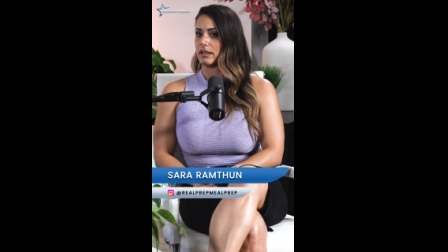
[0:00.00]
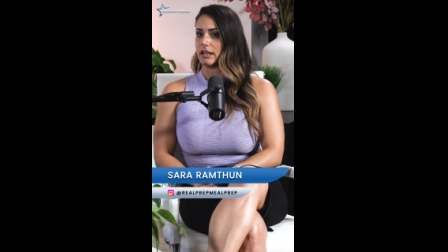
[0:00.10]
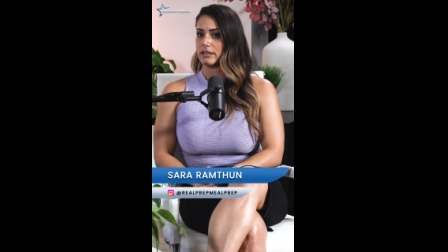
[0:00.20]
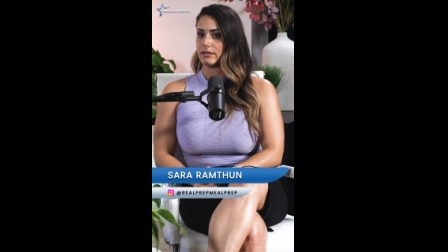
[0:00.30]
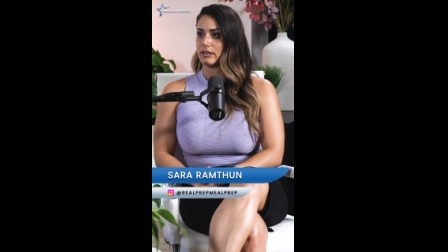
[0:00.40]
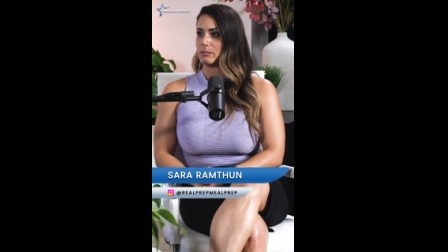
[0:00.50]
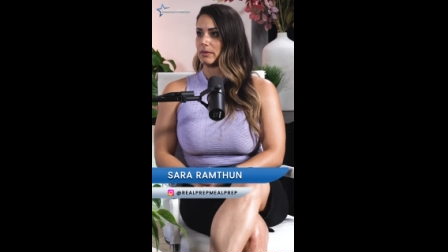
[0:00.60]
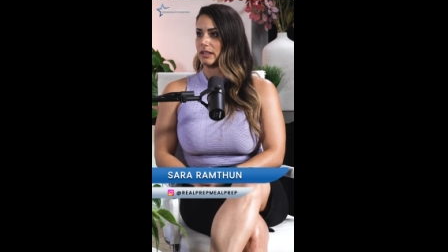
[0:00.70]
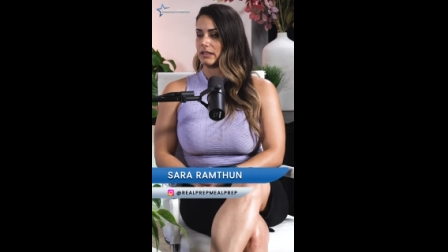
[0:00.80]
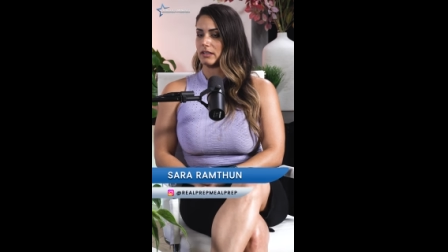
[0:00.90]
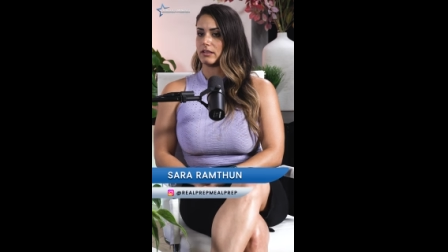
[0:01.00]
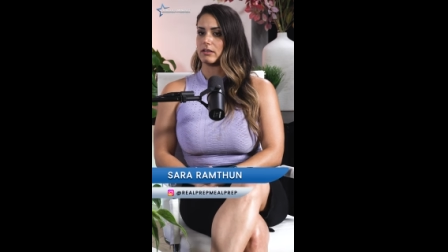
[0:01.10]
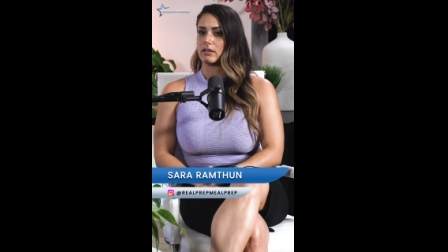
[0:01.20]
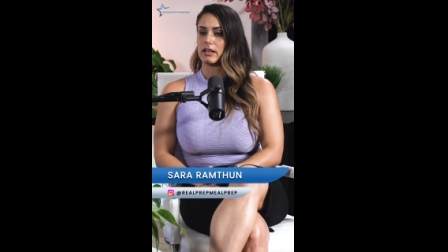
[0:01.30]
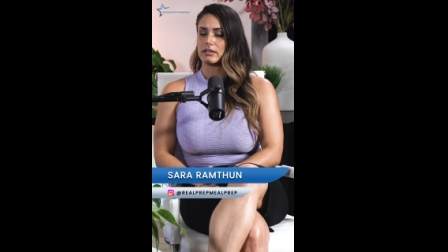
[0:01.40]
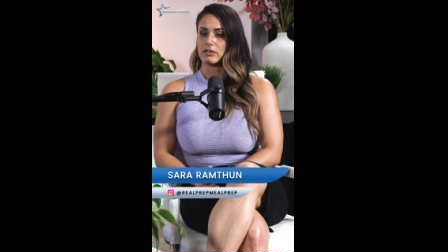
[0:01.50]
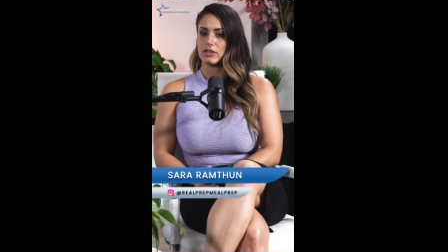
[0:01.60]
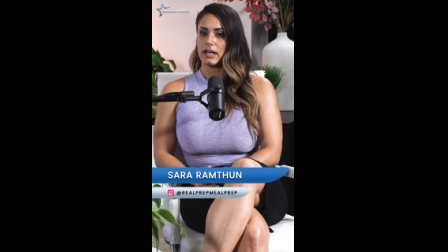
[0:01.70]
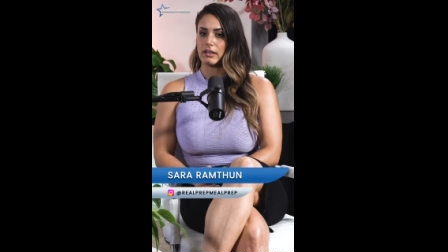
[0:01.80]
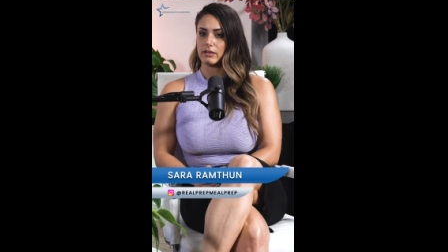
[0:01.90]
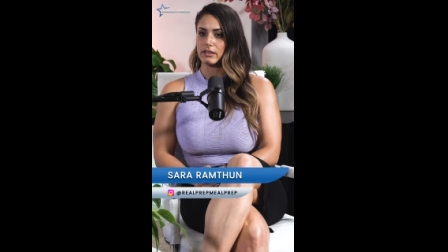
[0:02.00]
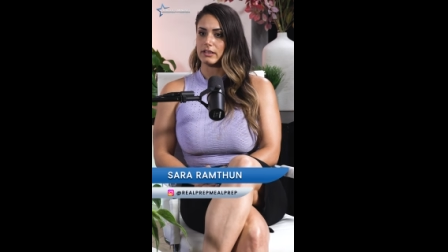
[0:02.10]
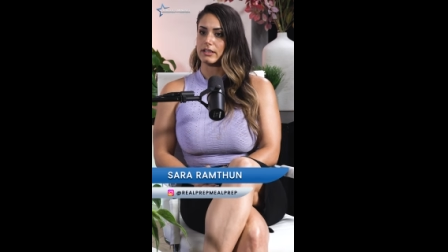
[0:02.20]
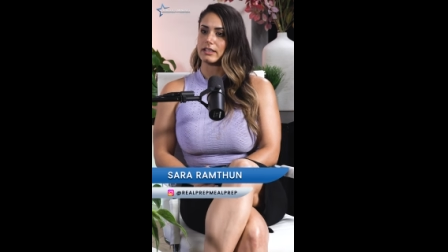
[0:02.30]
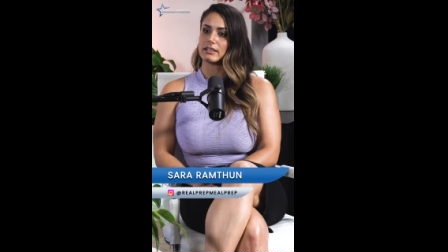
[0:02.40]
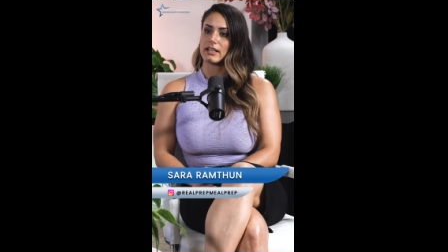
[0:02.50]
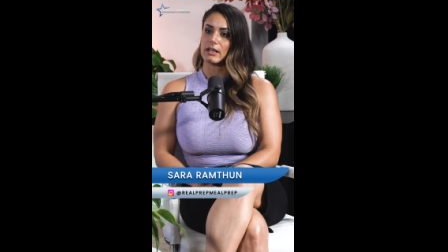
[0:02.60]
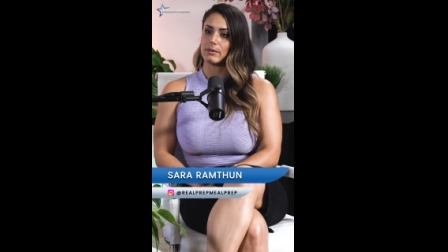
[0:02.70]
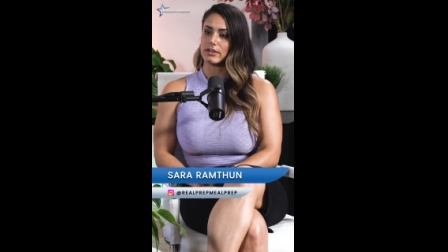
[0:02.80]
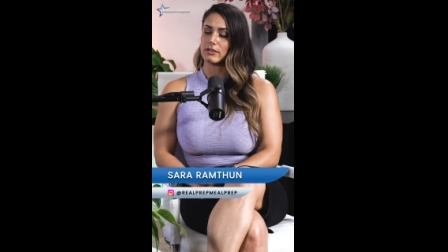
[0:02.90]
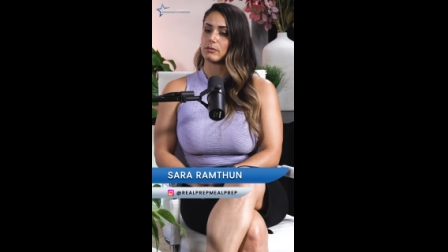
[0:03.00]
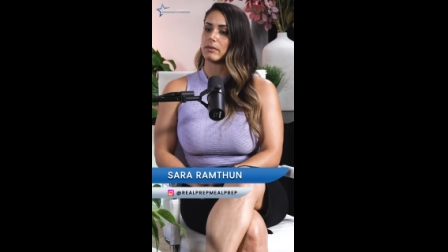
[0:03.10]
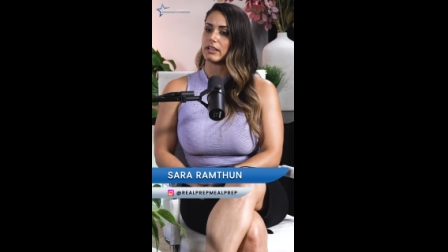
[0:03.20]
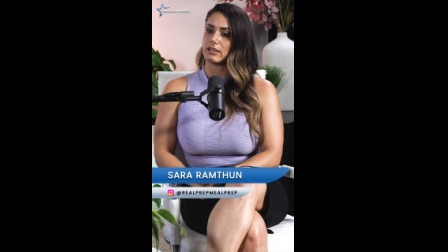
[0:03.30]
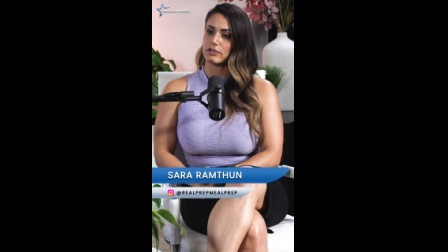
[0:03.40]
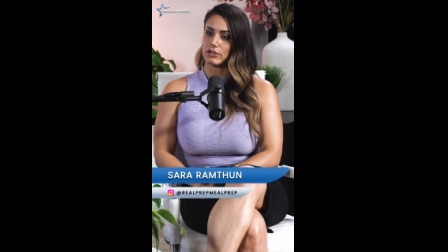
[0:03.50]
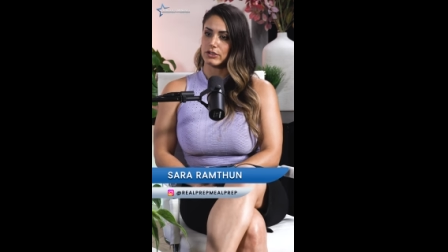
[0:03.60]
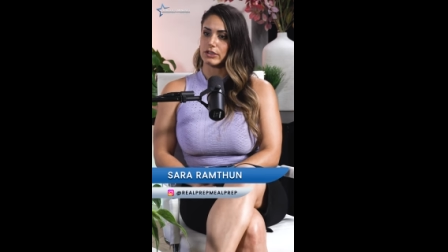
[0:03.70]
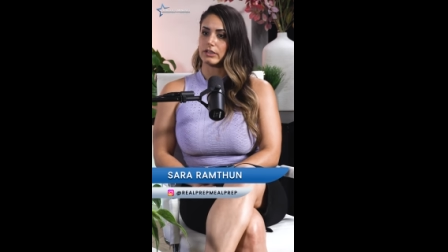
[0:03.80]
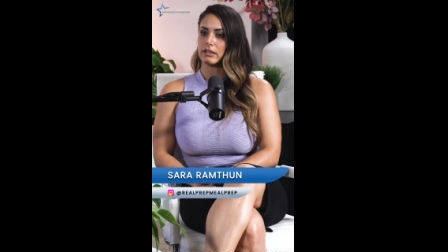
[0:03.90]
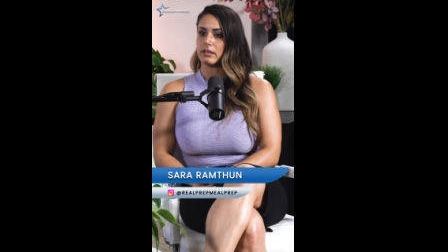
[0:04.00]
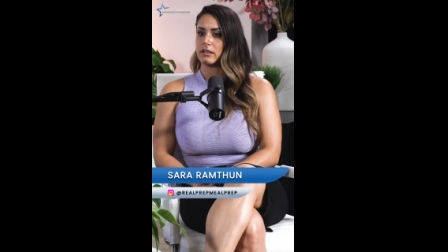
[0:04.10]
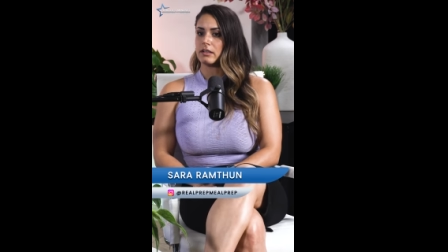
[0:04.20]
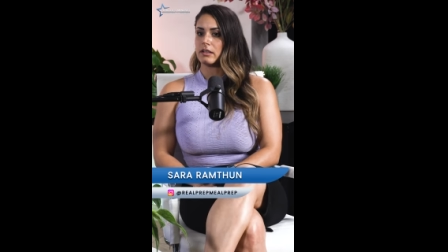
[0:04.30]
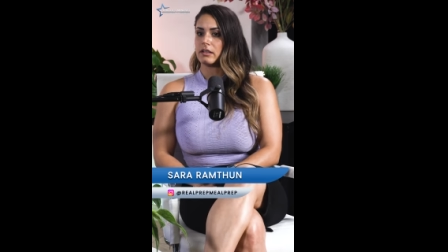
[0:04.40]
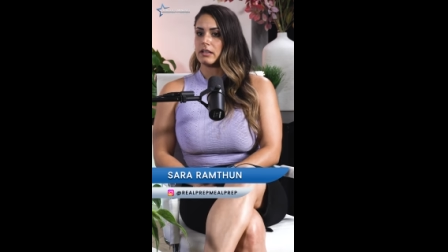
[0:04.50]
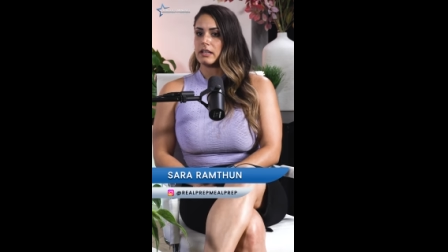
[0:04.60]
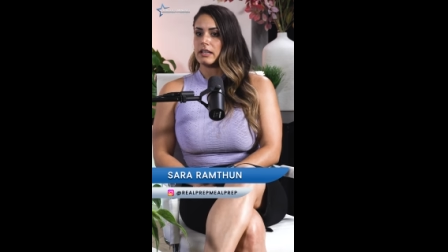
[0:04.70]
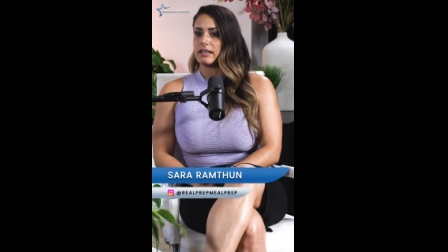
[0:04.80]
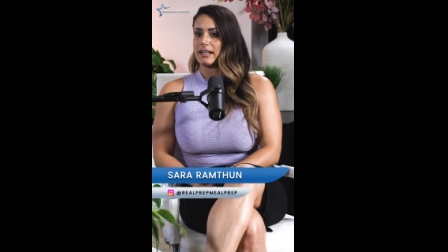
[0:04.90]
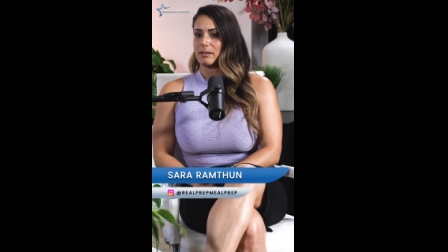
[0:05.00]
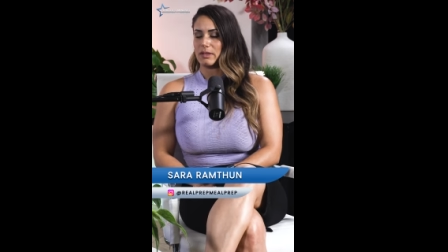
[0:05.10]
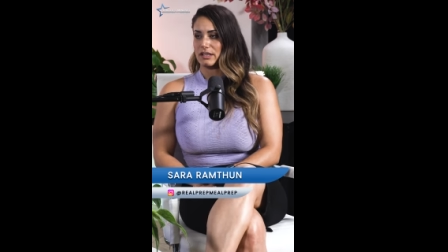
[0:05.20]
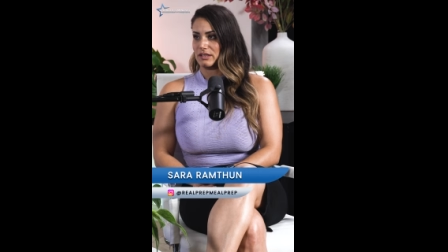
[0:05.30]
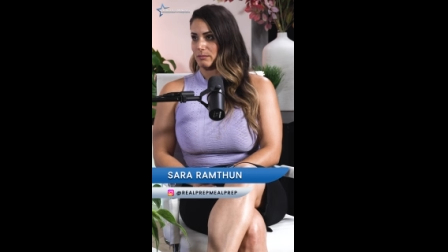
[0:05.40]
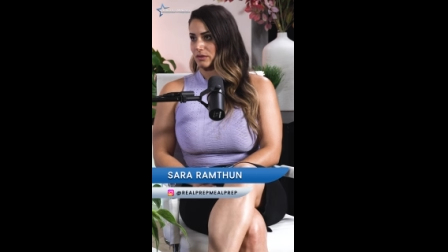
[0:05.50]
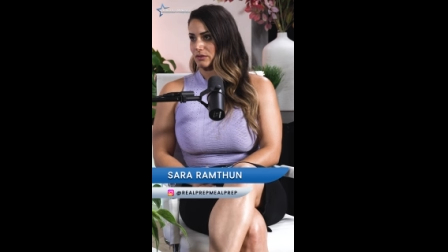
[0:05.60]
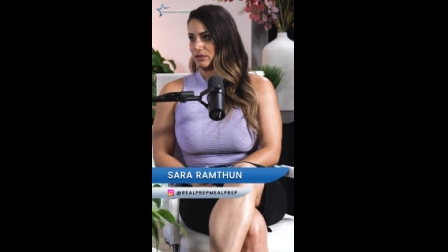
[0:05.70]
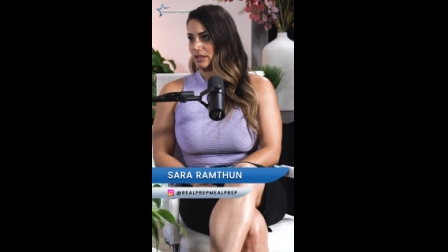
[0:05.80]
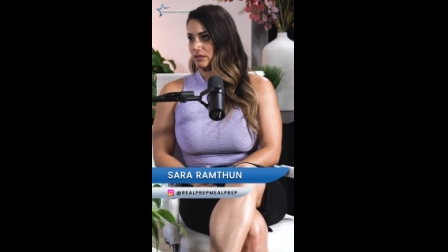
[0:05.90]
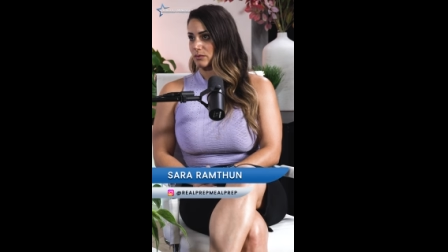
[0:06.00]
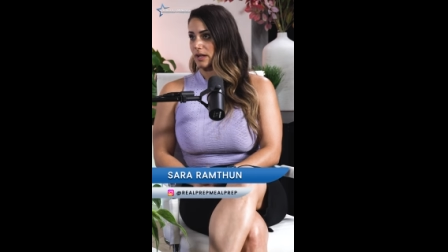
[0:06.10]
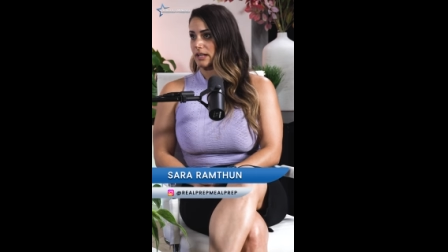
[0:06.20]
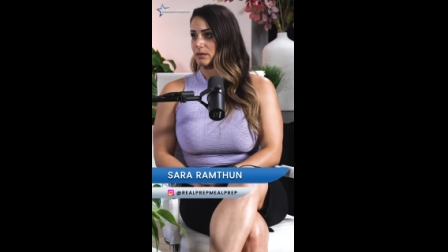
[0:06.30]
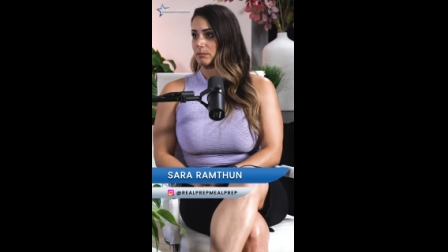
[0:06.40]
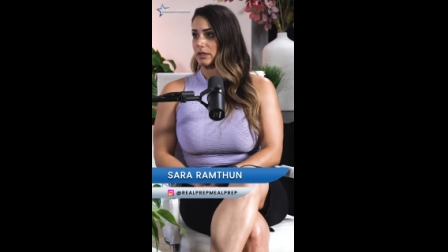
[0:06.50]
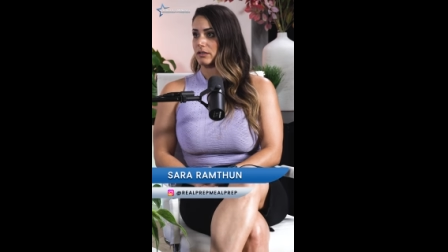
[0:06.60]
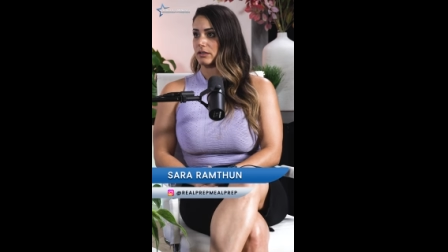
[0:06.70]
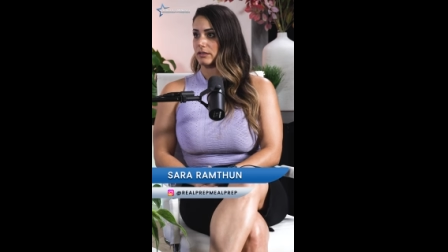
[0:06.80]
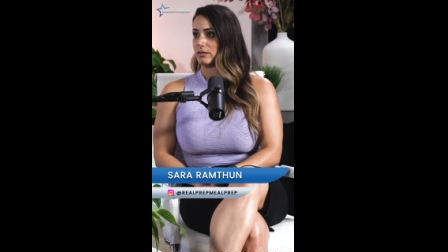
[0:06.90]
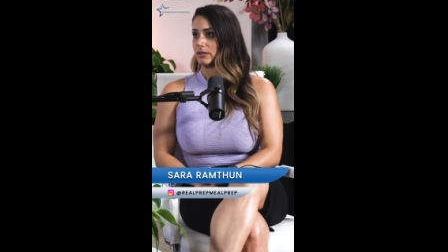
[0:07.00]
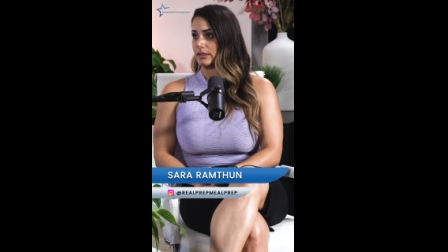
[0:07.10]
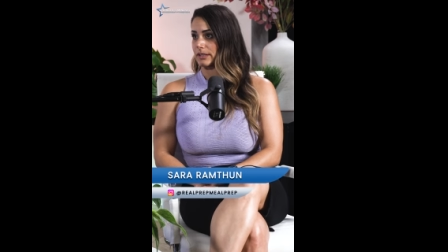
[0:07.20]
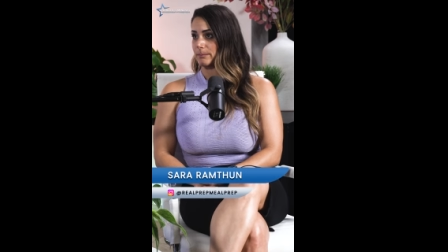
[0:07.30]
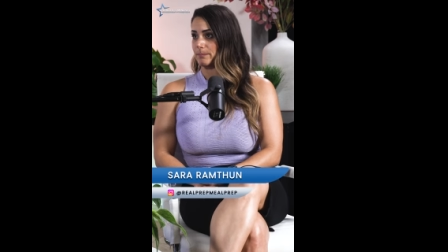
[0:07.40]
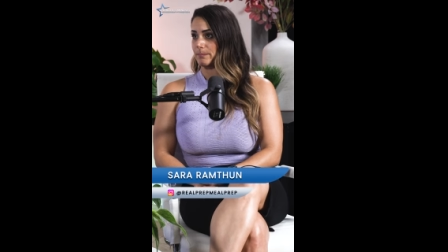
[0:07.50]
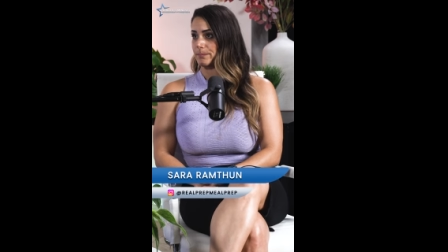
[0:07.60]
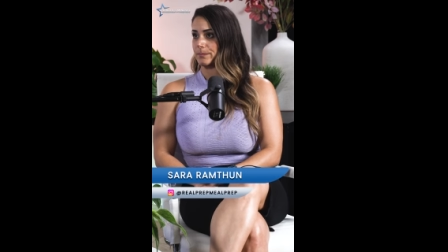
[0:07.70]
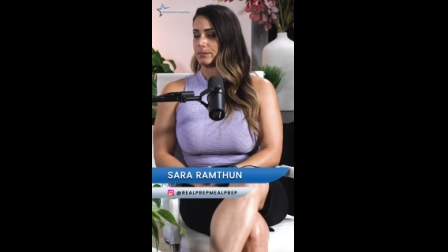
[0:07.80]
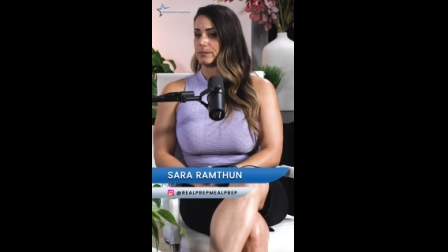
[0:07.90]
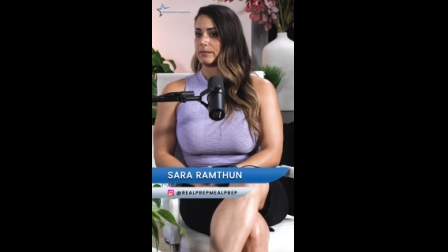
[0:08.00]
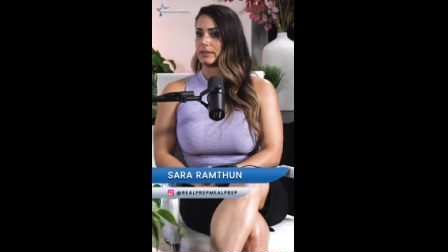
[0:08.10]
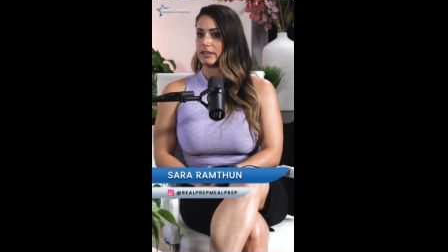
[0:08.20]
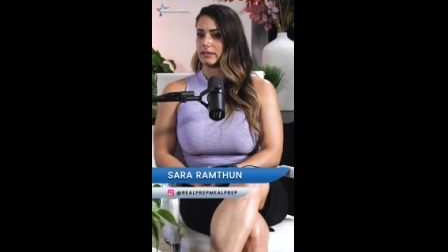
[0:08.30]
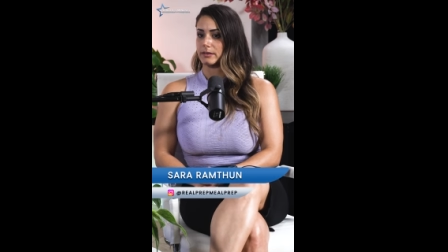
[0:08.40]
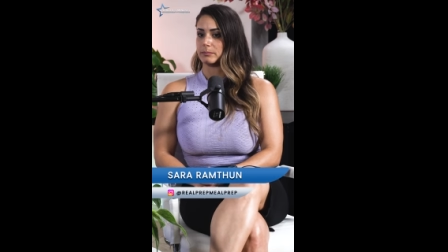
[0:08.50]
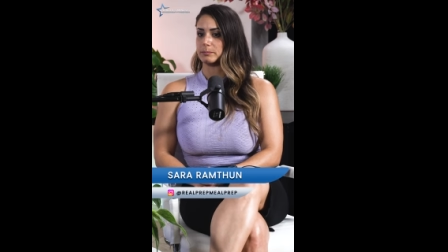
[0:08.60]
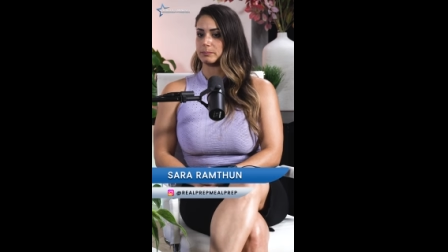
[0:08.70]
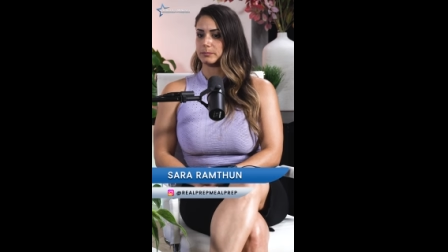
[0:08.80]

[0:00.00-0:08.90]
I grew up in as a child and the things that I went through and making sure that I make some of those things right in my heart for him. Mm.